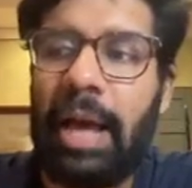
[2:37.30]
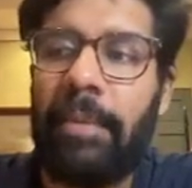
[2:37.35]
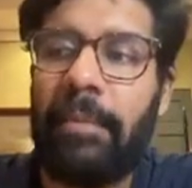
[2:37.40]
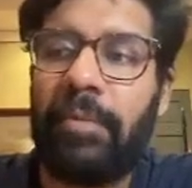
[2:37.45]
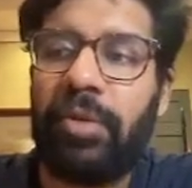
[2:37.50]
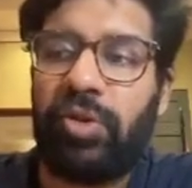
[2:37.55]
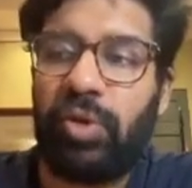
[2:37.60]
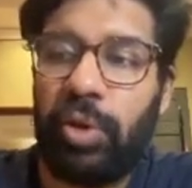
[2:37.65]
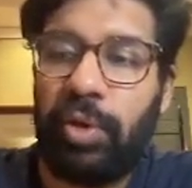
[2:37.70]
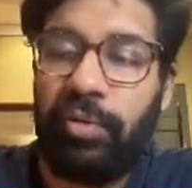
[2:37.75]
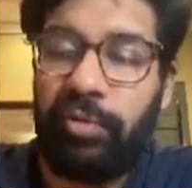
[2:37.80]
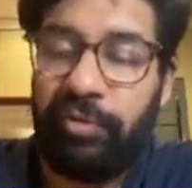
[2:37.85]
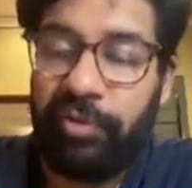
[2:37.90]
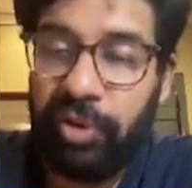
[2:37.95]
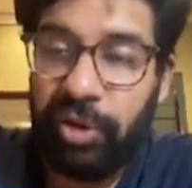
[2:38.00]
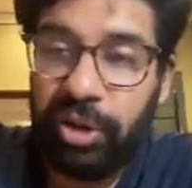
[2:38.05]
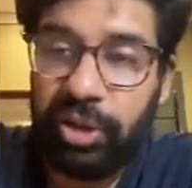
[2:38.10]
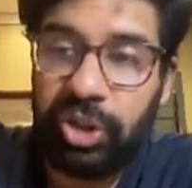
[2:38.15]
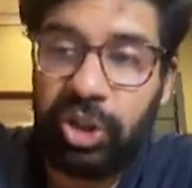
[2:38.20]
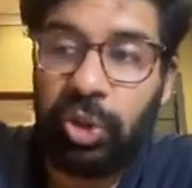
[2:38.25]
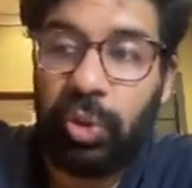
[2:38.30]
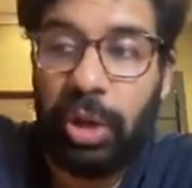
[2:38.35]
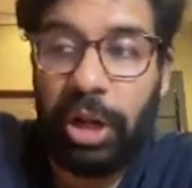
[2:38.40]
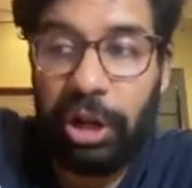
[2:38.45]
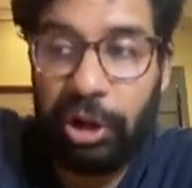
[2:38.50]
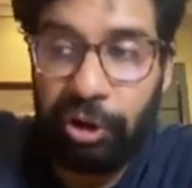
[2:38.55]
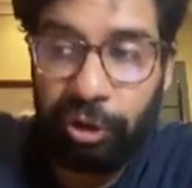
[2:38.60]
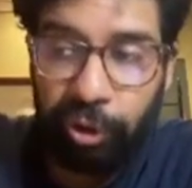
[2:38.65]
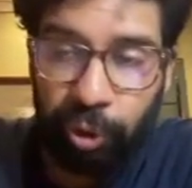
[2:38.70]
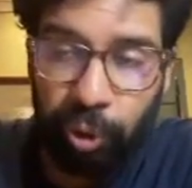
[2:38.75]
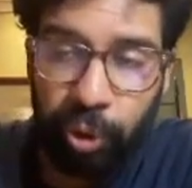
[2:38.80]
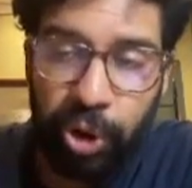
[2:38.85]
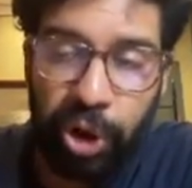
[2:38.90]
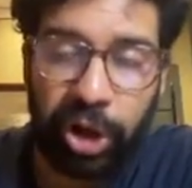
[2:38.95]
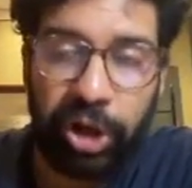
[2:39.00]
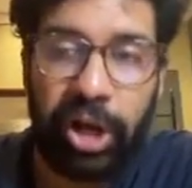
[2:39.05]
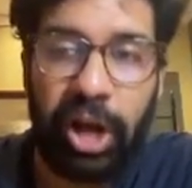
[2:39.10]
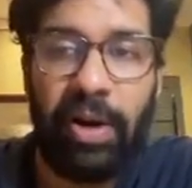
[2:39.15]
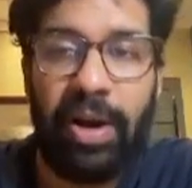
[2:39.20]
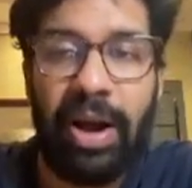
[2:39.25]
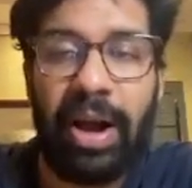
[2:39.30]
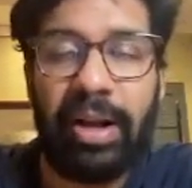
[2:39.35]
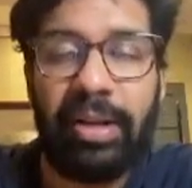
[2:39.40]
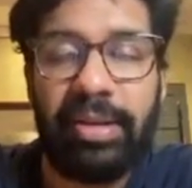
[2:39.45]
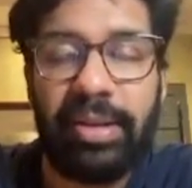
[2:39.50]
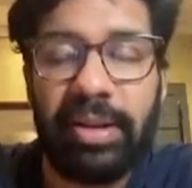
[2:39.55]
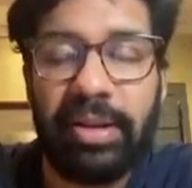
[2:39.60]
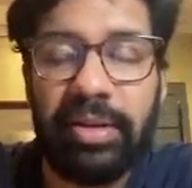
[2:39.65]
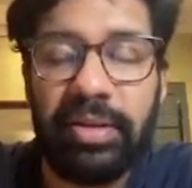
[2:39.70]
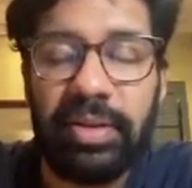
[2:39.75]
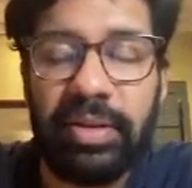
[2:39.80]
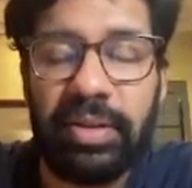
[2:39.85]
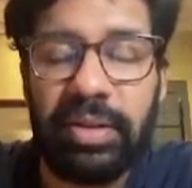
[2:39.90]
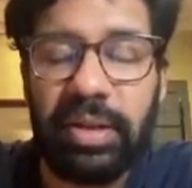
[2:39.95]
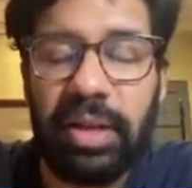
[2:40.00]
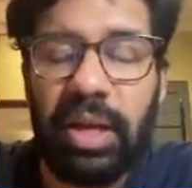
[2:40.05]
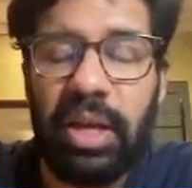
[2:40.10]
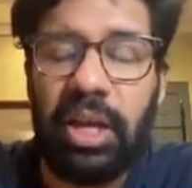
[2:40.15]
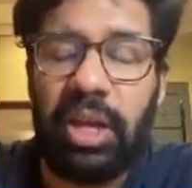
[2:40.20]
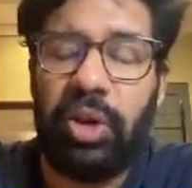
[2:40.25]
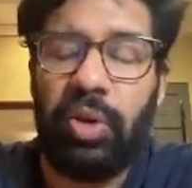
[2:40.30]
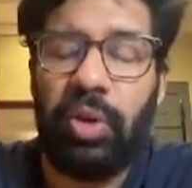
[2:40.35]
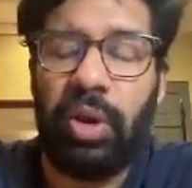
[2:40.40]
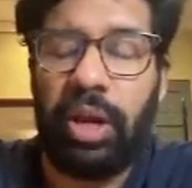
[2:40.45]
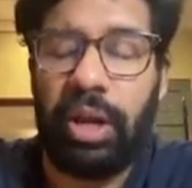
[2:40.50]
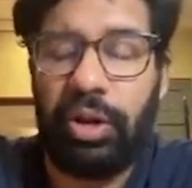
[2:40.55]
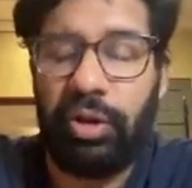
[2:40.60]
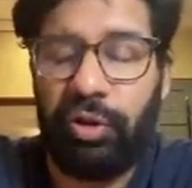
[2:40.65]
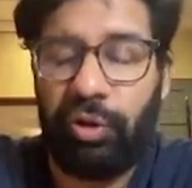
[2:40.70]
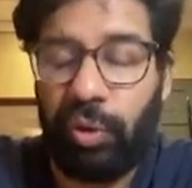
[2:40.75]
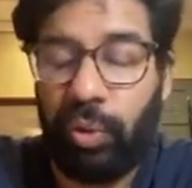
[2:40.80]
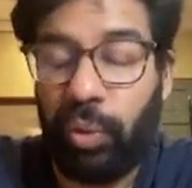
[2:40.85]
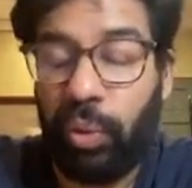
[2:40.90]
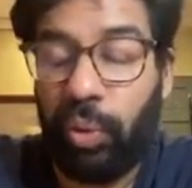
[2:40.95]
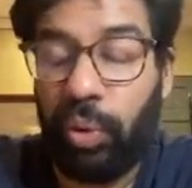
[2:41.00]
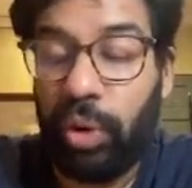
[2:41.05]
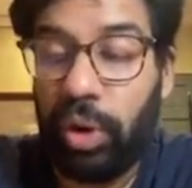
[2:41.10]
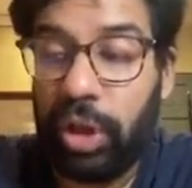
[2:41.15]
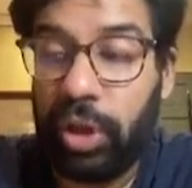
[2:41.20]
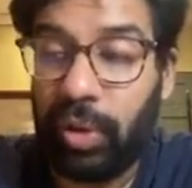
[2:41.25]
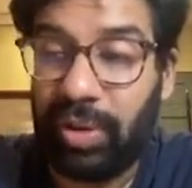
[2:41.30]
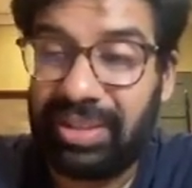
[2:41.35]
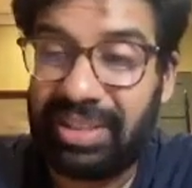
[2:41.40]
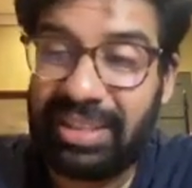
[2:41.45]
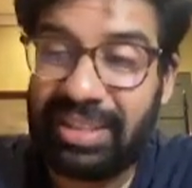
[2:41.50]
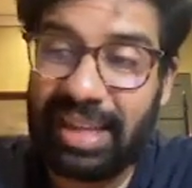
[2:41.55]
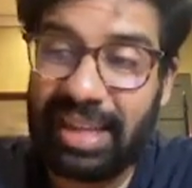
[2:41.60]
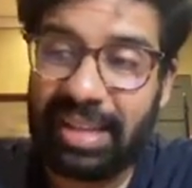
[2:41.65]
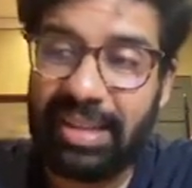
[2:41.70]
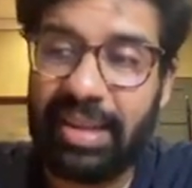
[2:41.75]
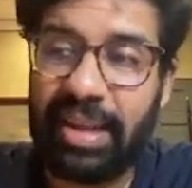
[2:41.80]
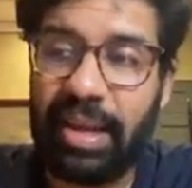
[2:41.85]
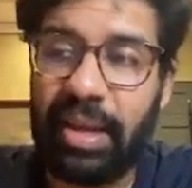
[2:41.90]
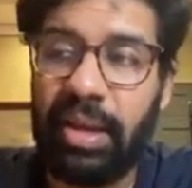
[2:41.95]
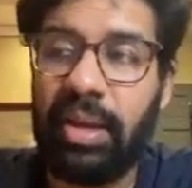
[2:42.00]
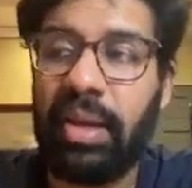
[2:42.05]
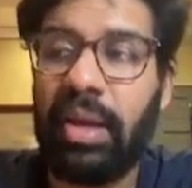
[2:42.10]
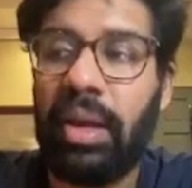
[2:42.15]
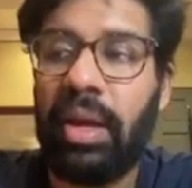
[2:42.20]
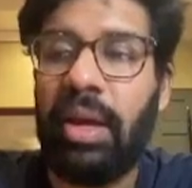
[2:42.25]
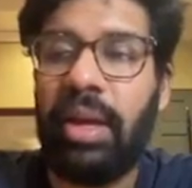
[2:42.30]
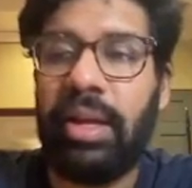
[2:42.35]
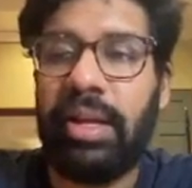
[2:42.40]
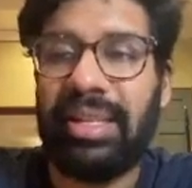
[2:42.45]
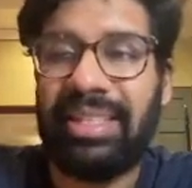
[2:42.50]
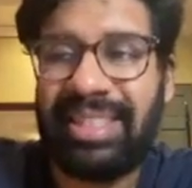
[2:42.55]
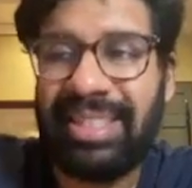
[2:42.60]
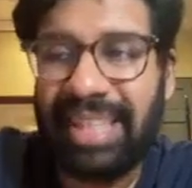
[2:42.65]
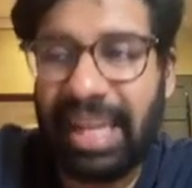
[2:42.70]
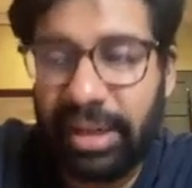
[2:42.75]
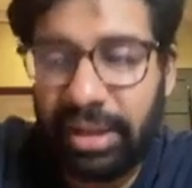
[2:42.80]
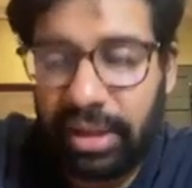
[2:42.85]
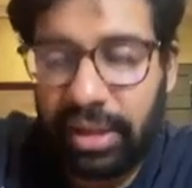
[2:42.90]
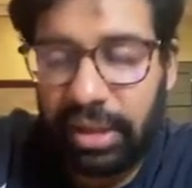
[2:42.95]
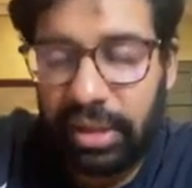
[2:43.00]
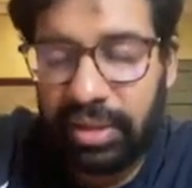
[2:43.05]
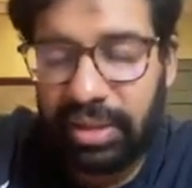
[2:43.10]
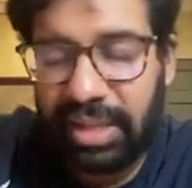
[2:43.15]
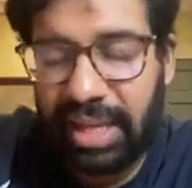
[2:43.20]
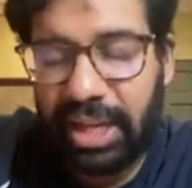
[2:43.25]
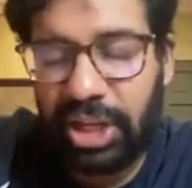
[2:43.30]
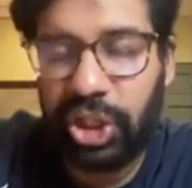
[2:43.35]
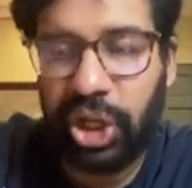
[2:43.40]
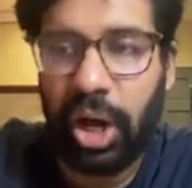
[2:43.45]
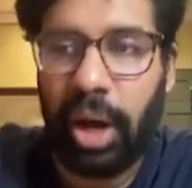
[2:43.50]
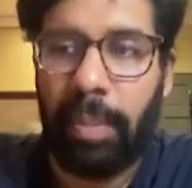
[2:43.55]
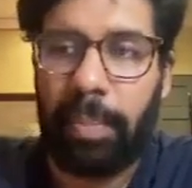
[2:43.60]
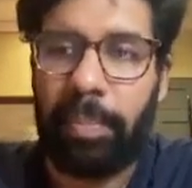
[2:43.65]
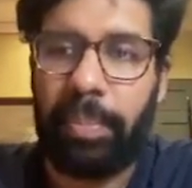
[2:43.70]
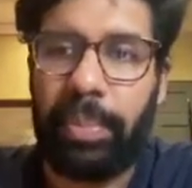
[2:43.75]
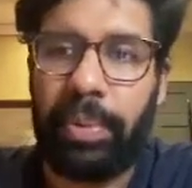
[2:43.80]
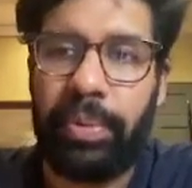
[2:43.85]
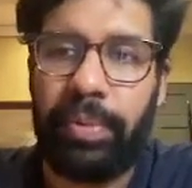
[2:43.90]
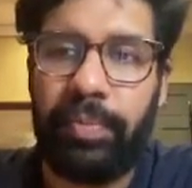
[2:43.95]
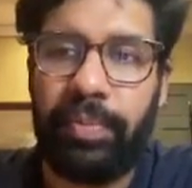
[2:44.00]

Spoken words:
So you intro your characters, you intro your setting, you set the stage up,